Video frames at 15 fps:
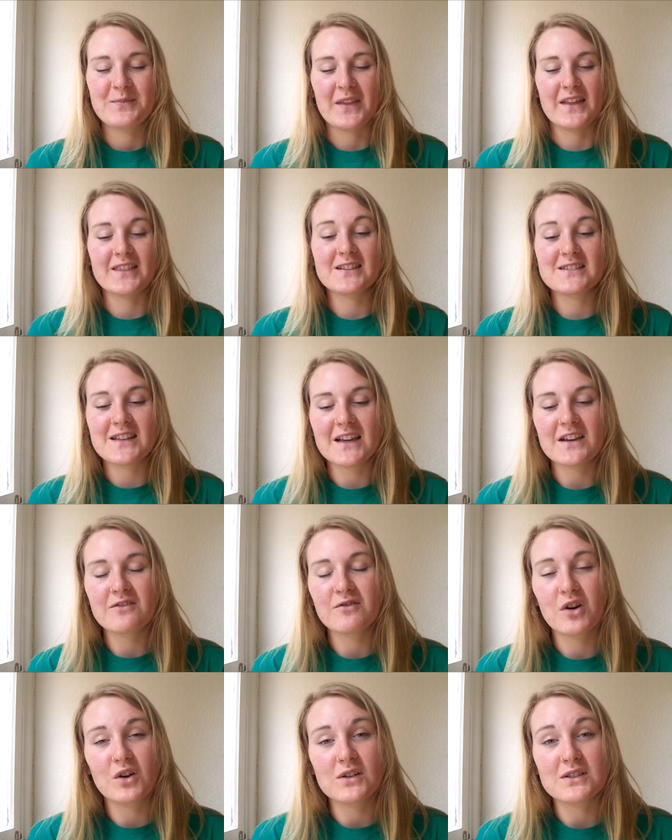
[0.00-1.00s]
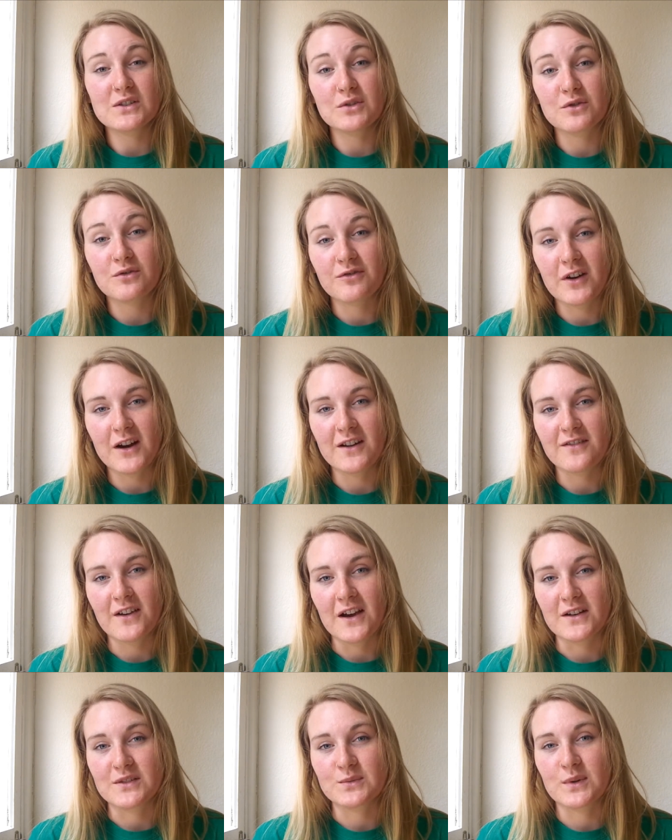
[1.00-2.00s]
And the second role is called front of
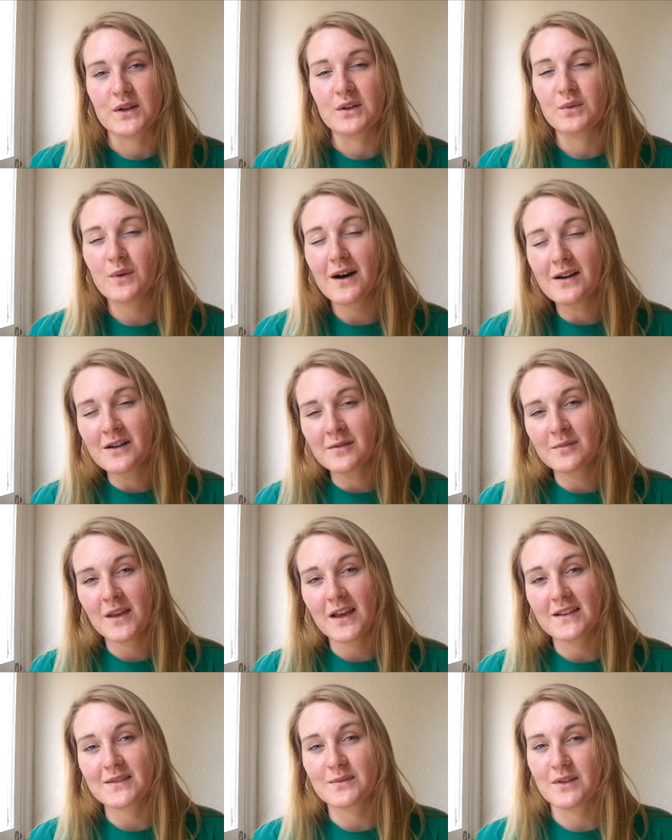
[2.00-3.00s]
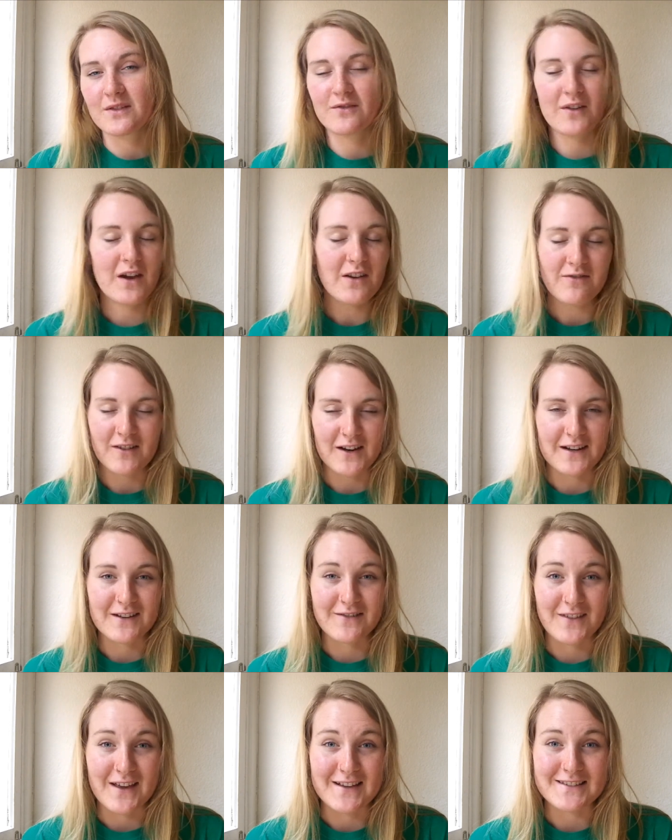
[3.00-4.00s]
house, where you'll welcome guests with a very friendly
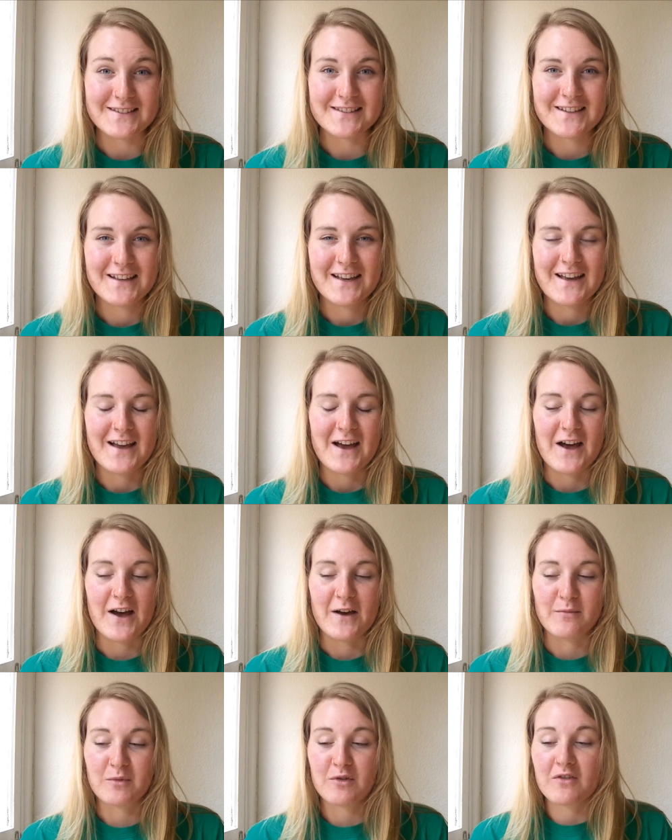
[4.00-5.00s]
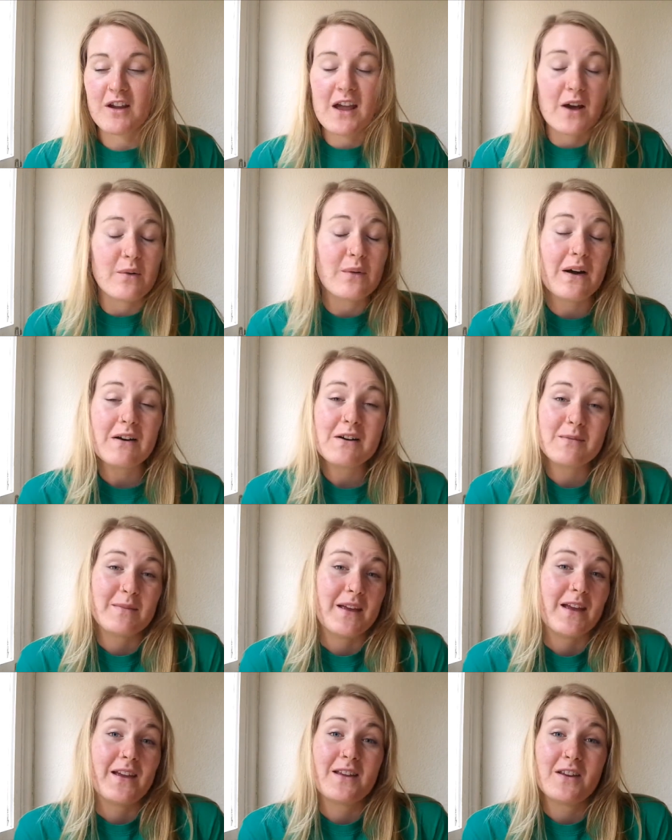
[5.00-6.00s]
face, um, create a
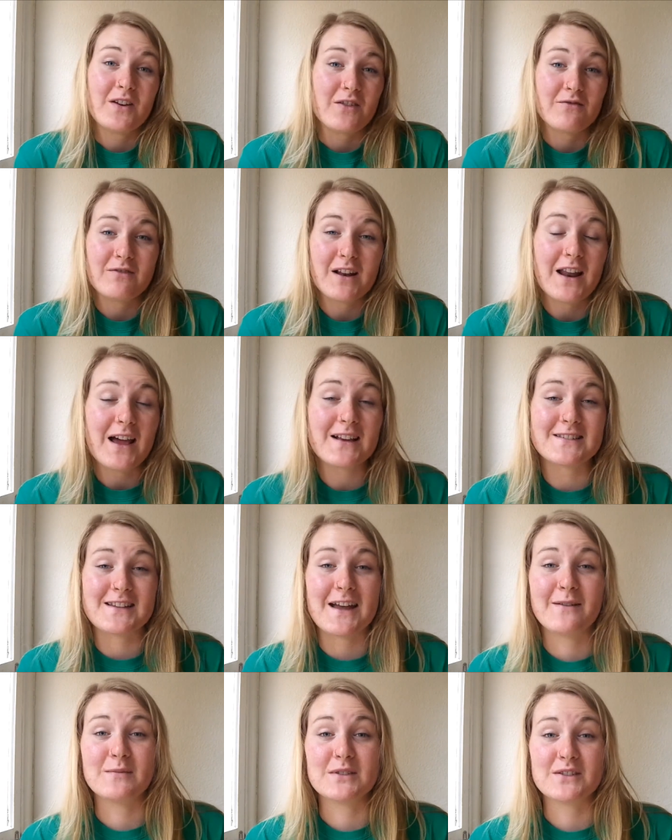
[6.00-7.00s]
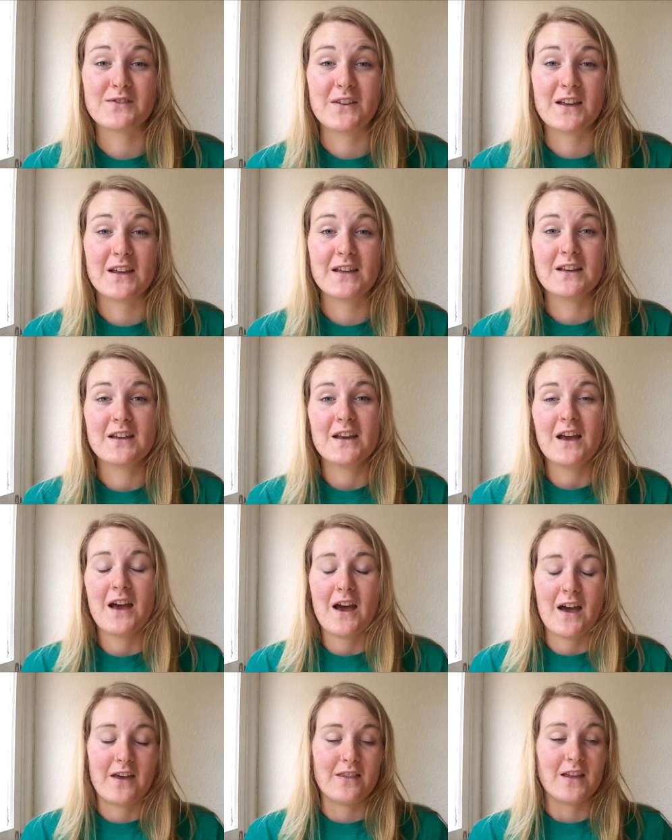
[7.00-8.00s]
welcoming, you know, relaxed atmosphere,
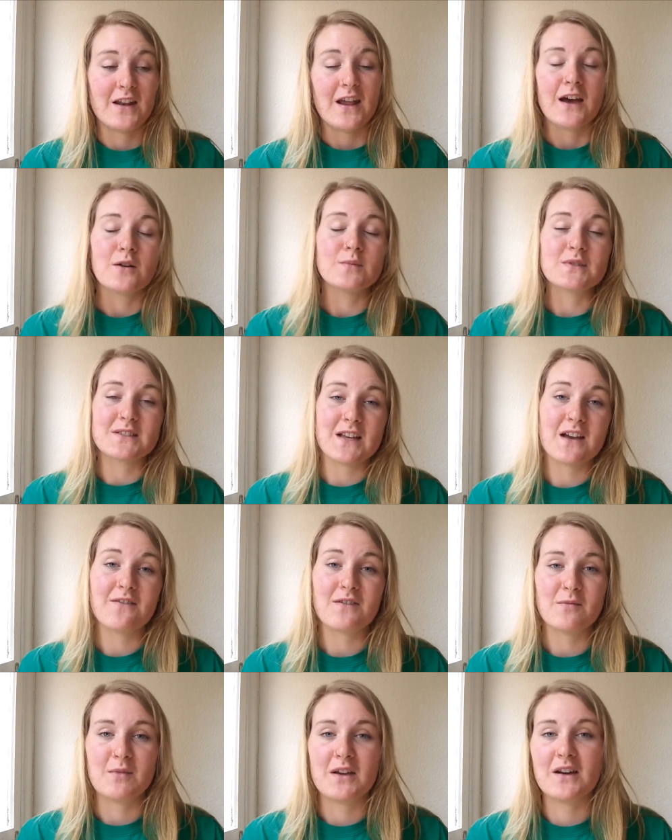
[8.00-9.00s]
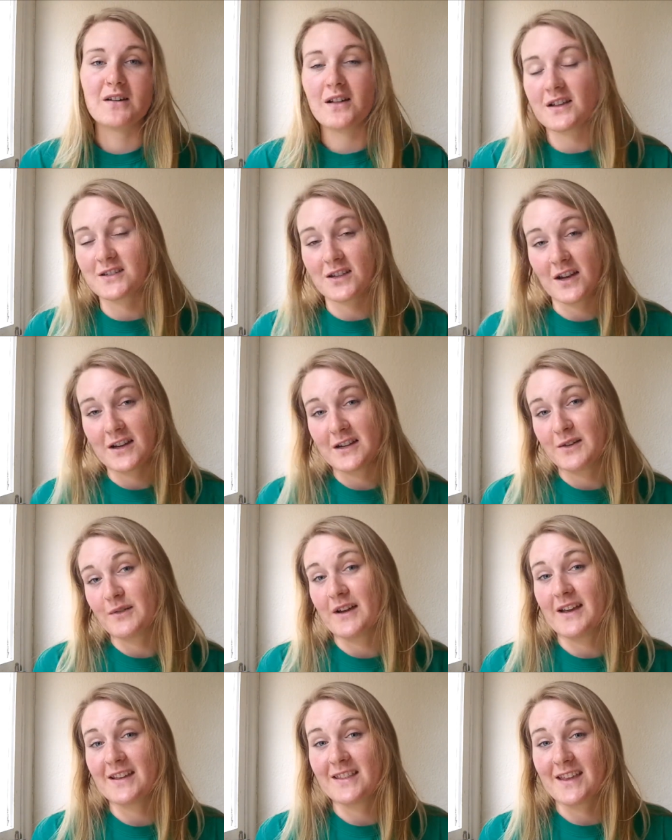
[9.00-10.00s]
and then help serve the meal and tidy
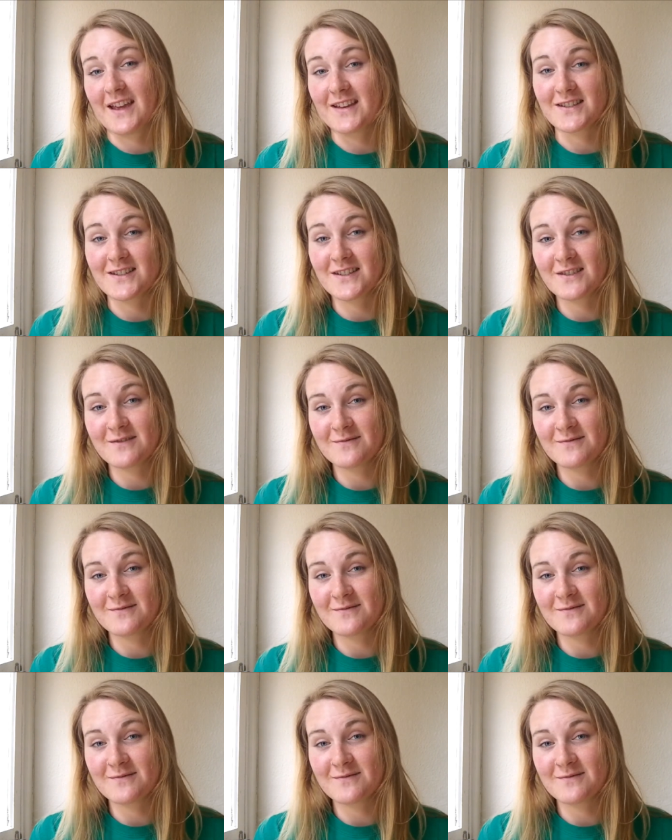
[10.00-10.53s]
away at the end.